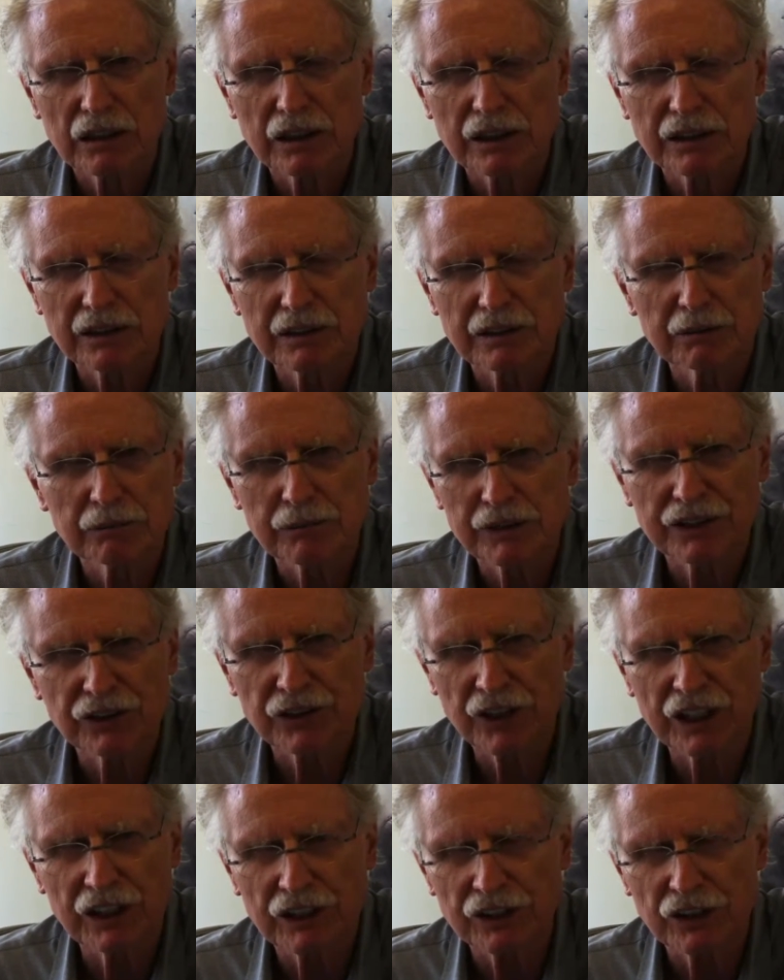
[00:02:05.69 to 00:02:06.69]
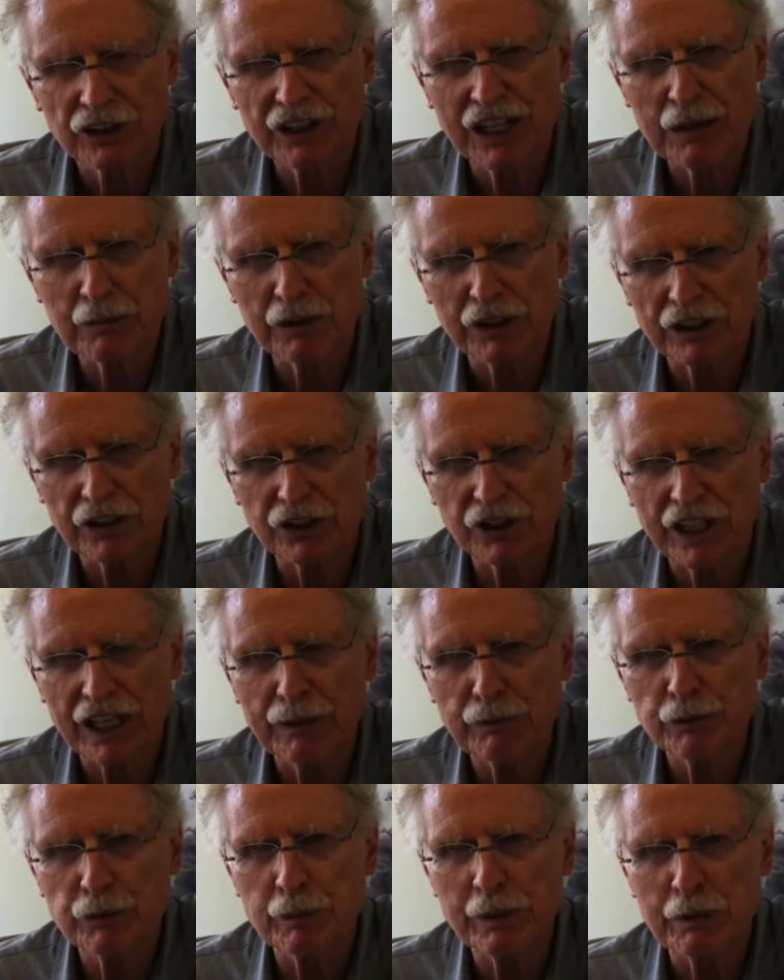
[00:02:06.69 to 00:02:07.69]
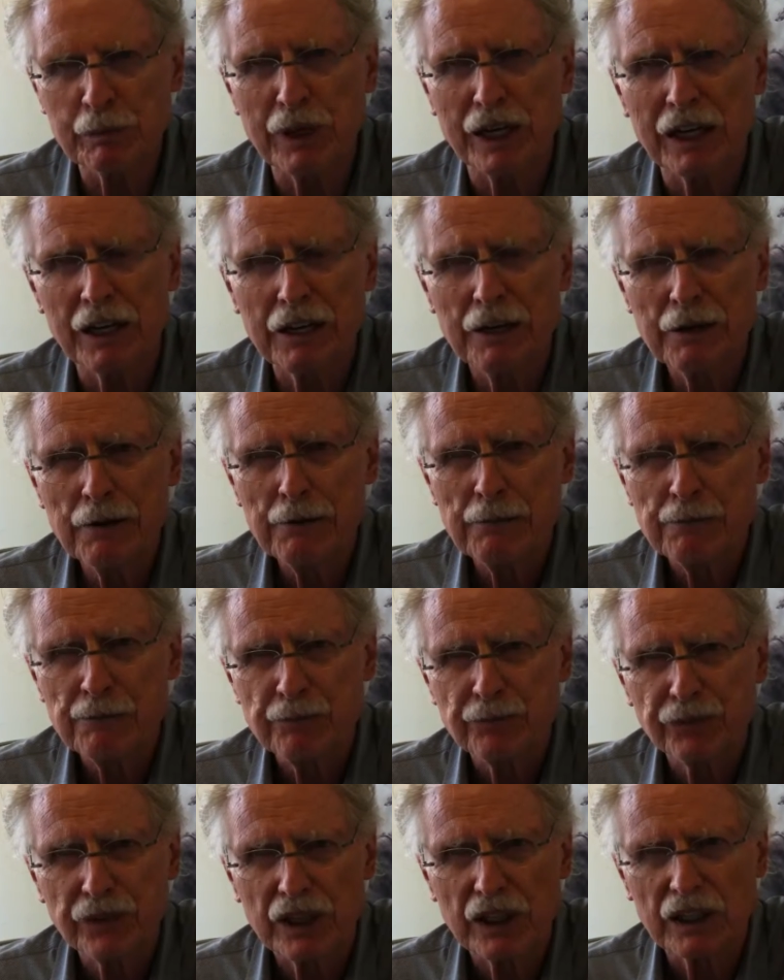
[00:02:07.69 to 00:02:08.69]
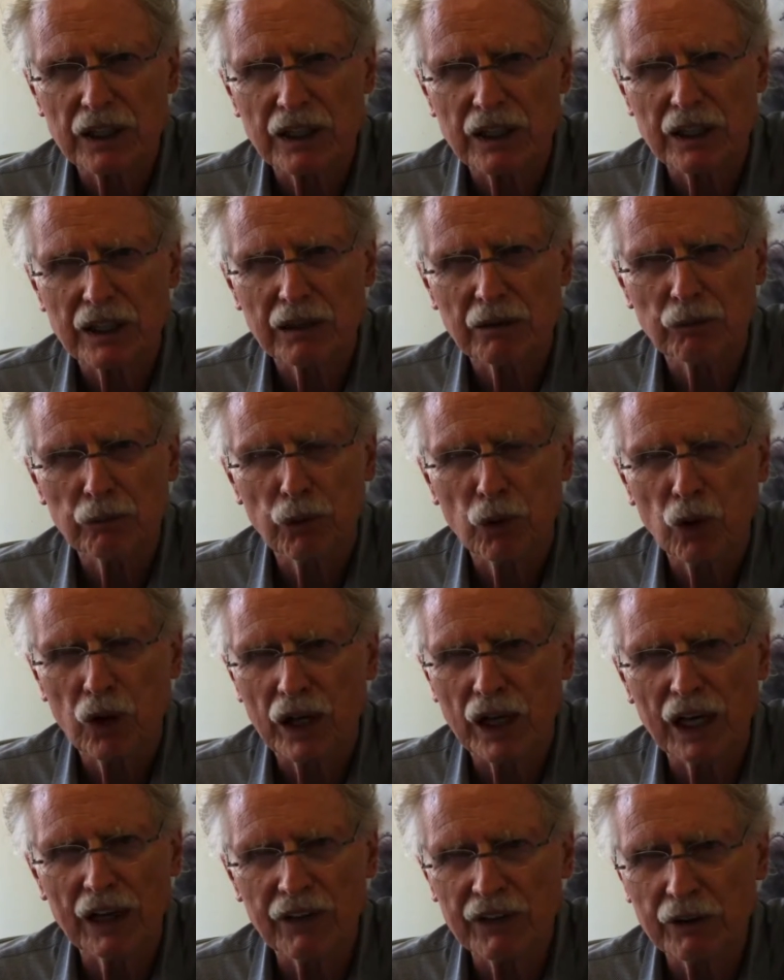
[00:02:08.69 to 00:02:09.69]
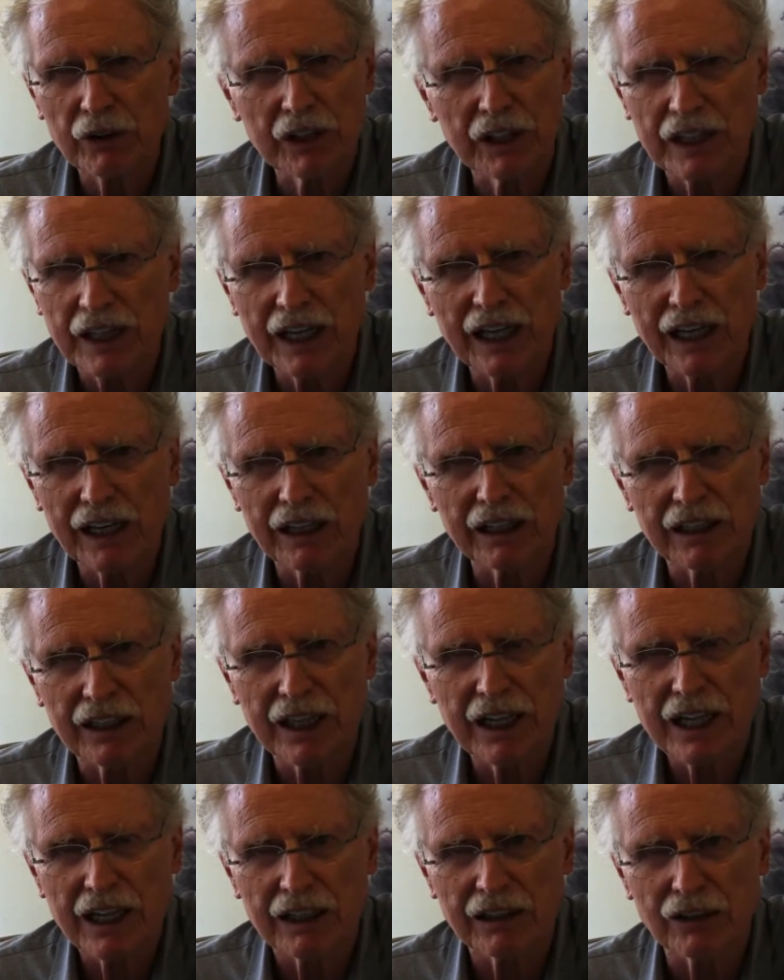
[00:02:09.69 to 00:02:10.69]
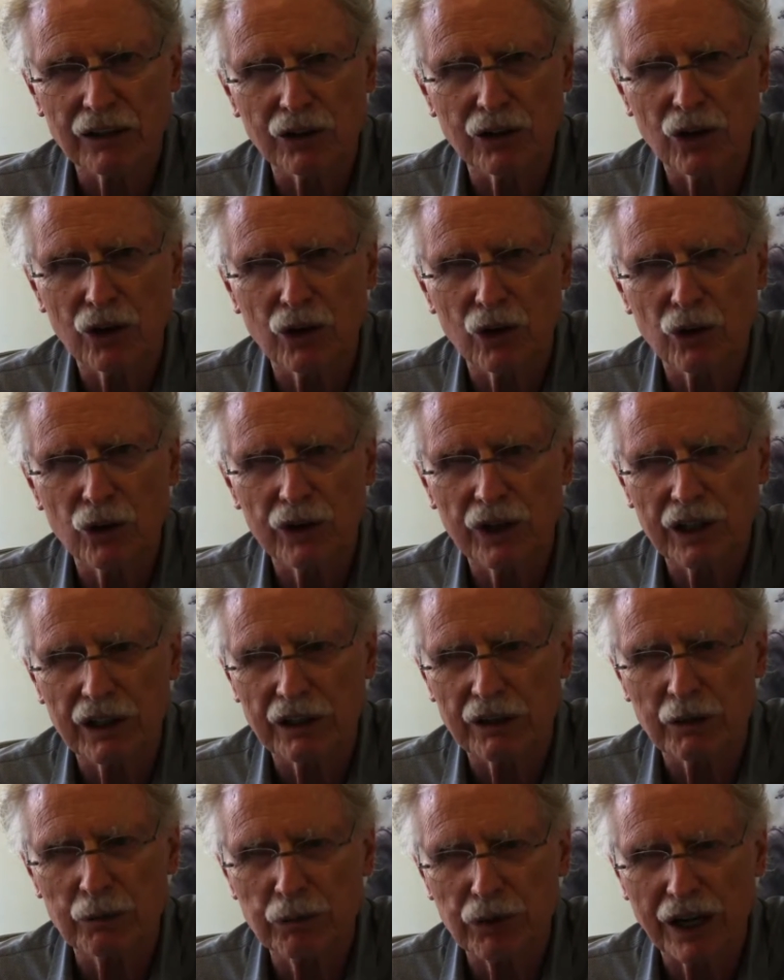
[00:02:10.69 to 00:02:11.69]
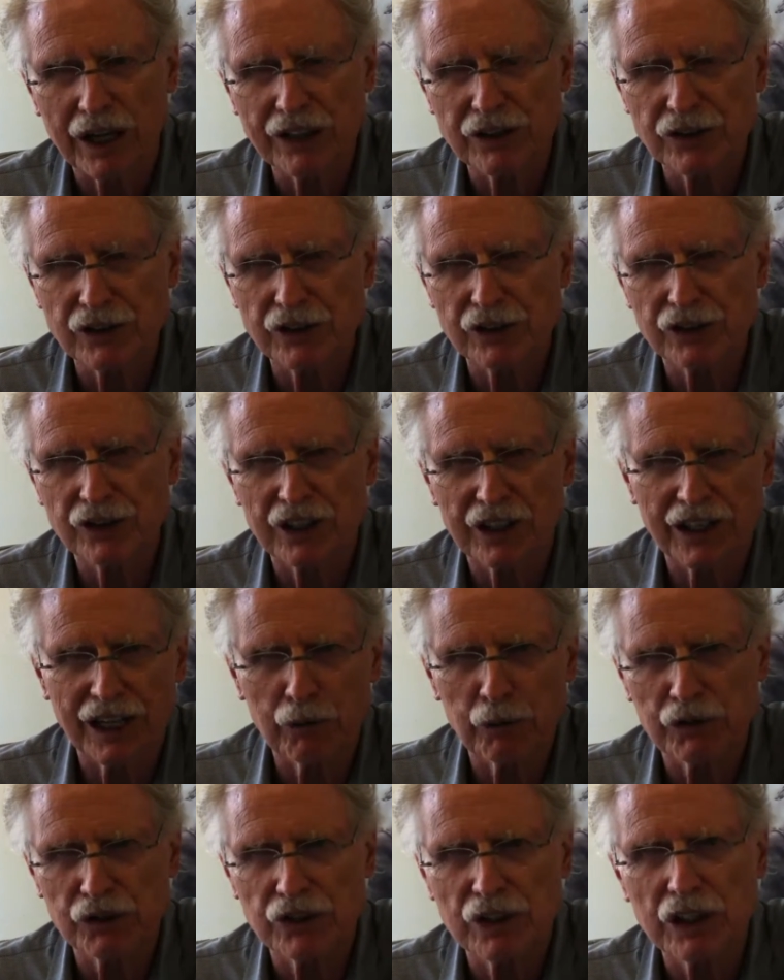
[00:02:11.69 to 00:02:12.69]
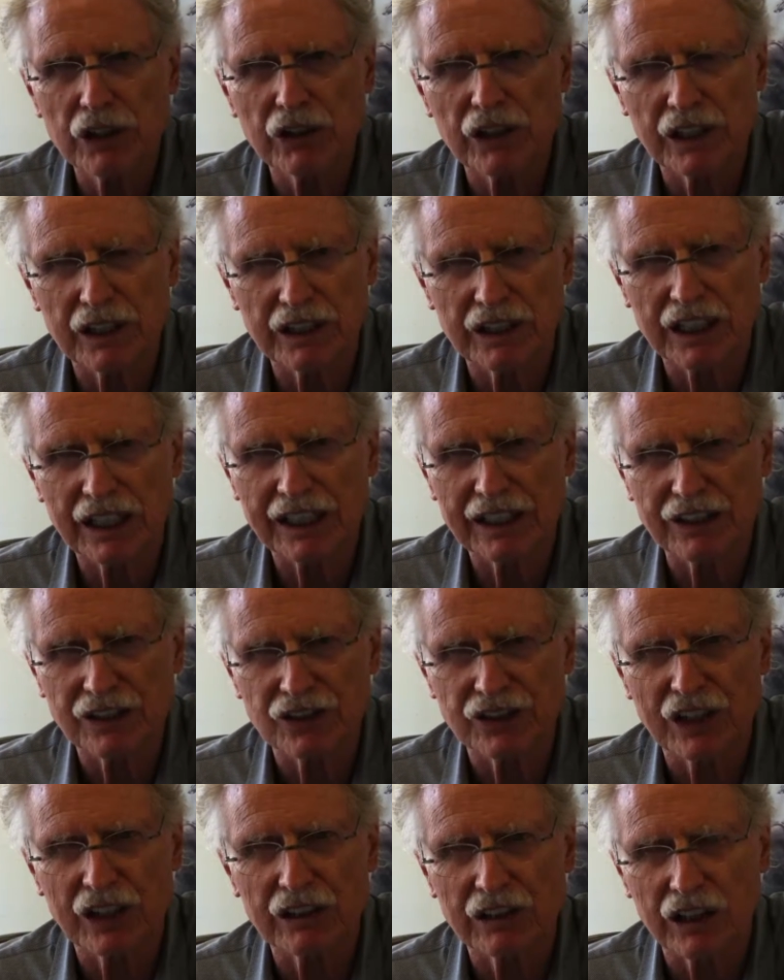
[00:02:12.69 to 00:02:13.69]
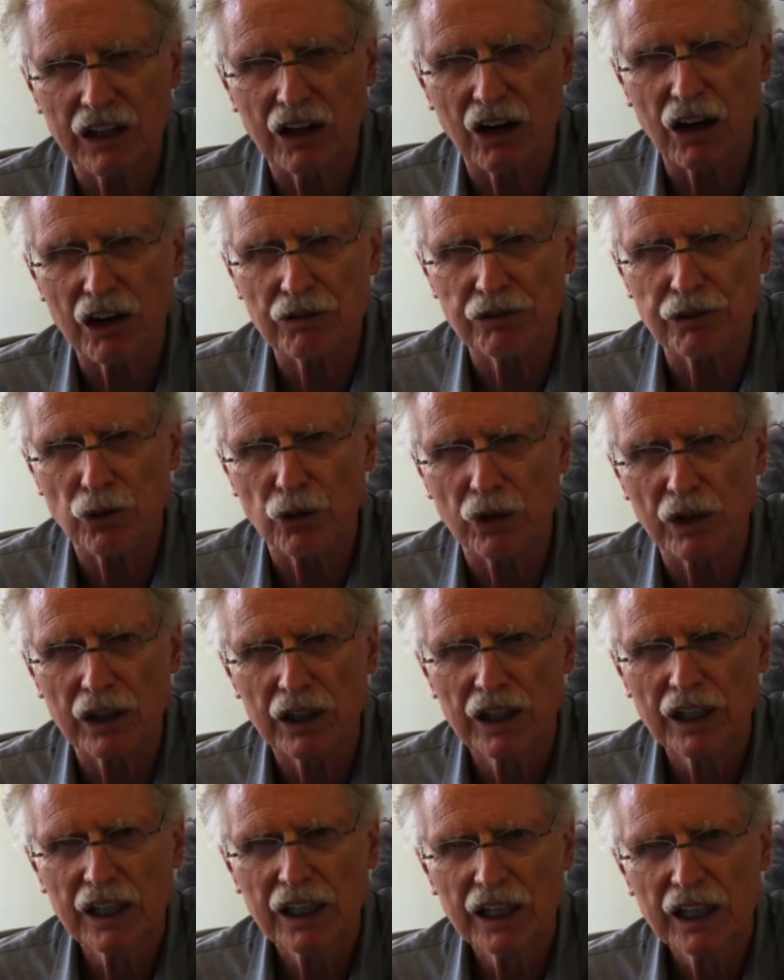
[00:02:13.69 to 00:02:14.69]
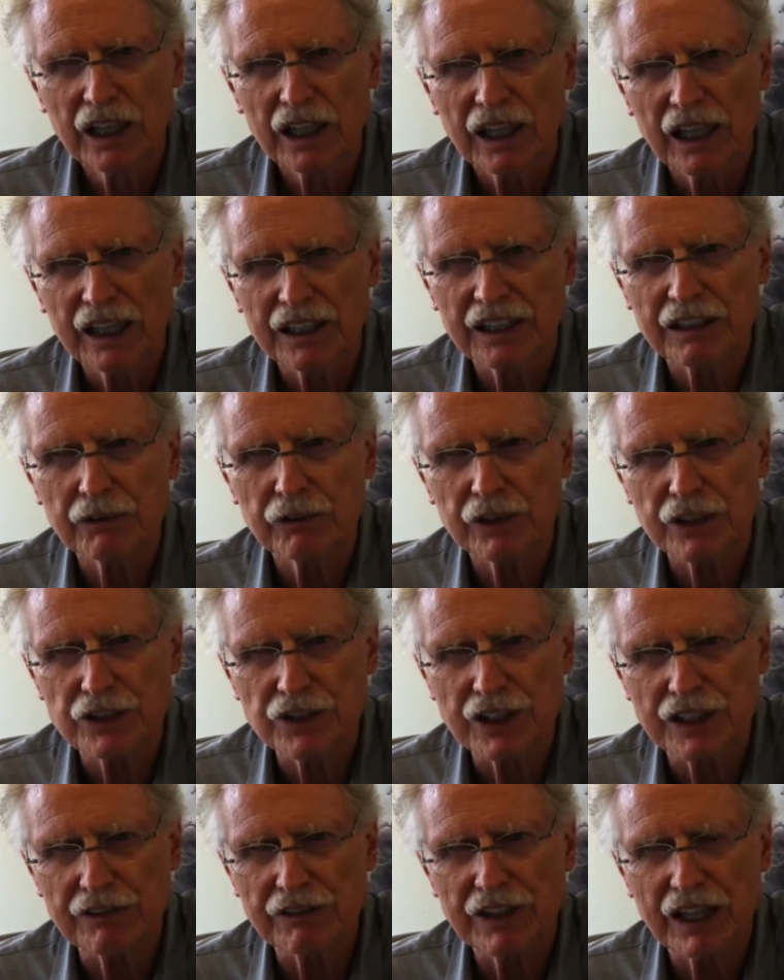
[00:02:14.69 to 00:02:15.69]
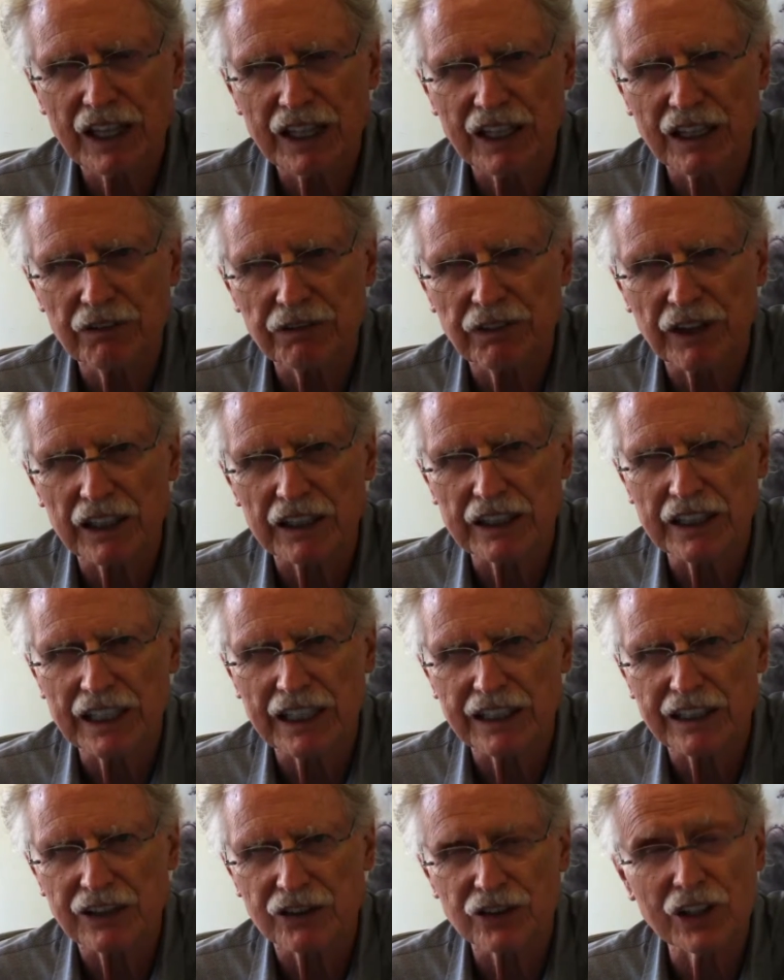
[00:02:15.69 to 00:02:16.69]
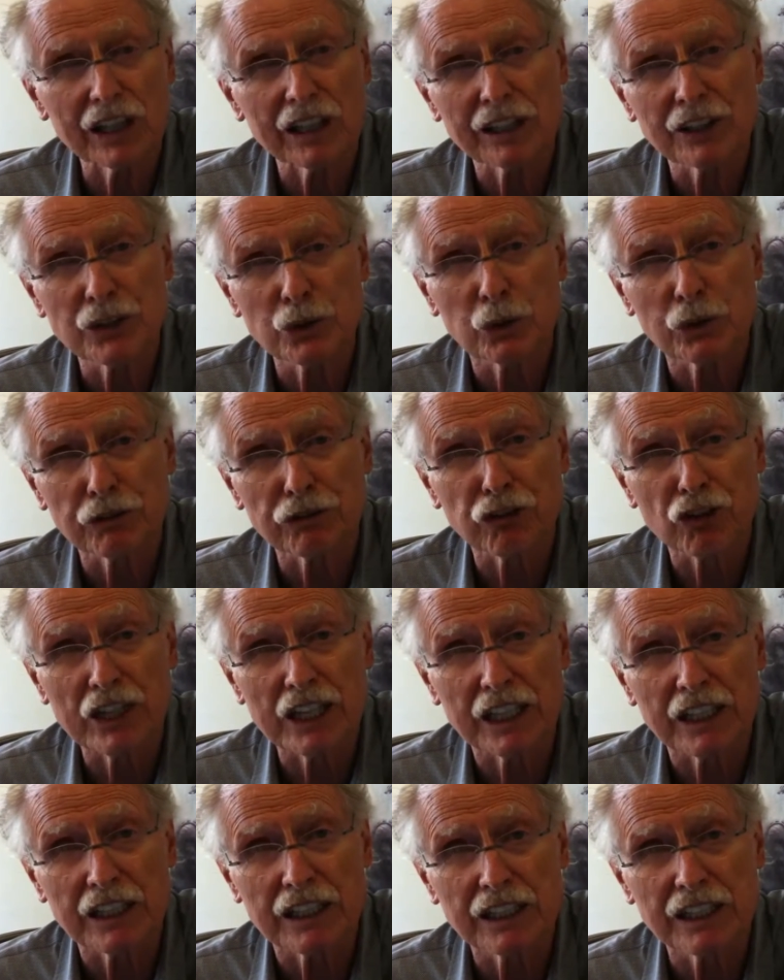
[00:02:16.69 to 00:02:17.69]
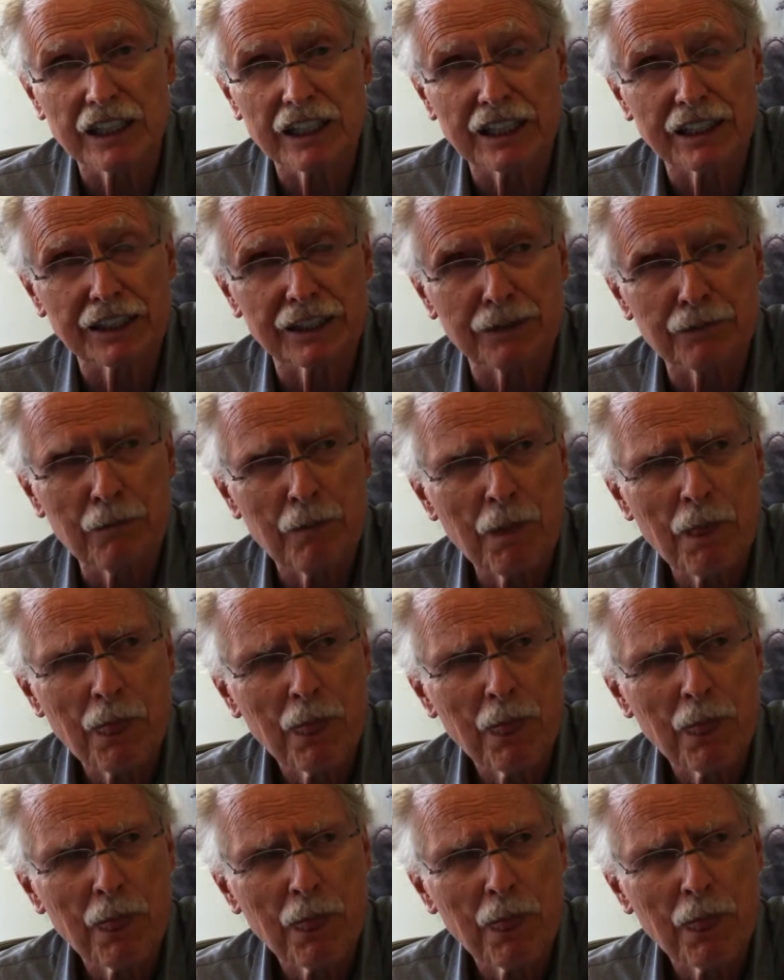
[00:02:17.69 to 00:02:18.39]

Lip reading: and his name escapes me, but. Boy, there again, the prices that I was hearing that I could sell the car for, I never achieved that, and I finally had to sell it to a friend. And